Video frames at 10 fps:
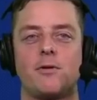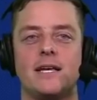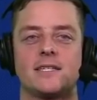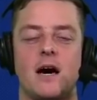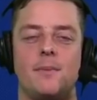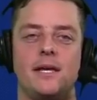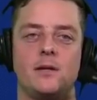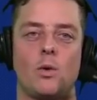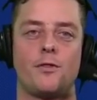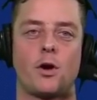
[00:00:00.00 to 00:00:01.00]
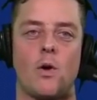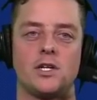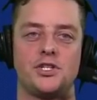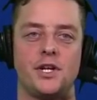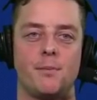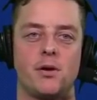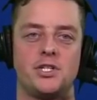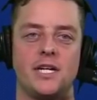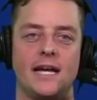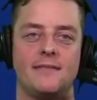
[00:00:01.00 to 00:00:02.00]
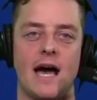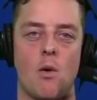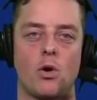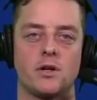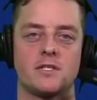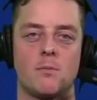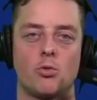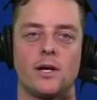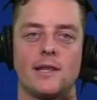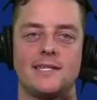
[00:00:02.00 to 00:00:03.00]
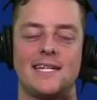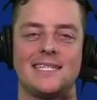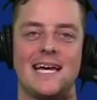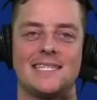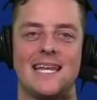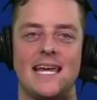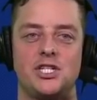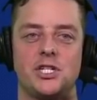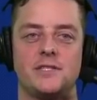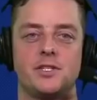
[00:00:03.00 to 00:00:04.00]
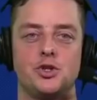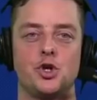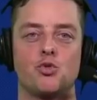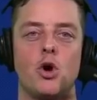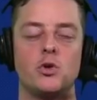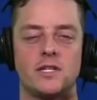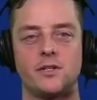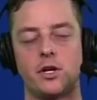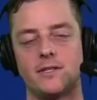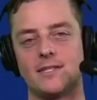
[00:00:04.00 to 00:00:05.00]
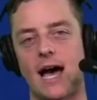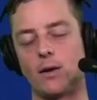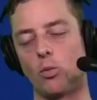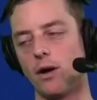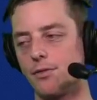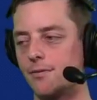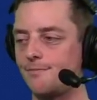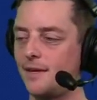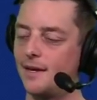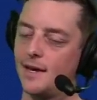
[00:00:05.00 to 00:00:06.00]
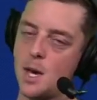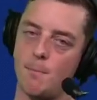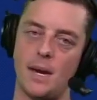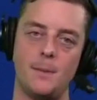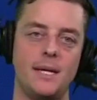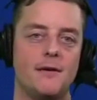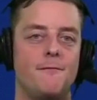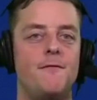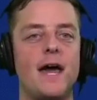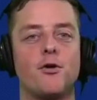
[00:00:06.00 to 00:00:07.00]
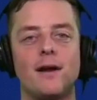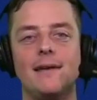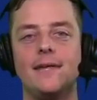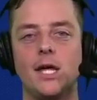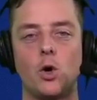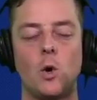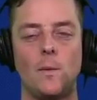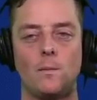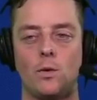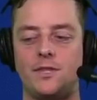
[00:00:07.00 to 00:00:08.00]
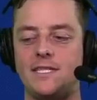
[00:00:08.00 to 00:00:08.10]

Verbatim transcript: is coming in with a question. Appreciate that. What are some realistic destinations DeRozan could sign with? Maybe a veteran deal with a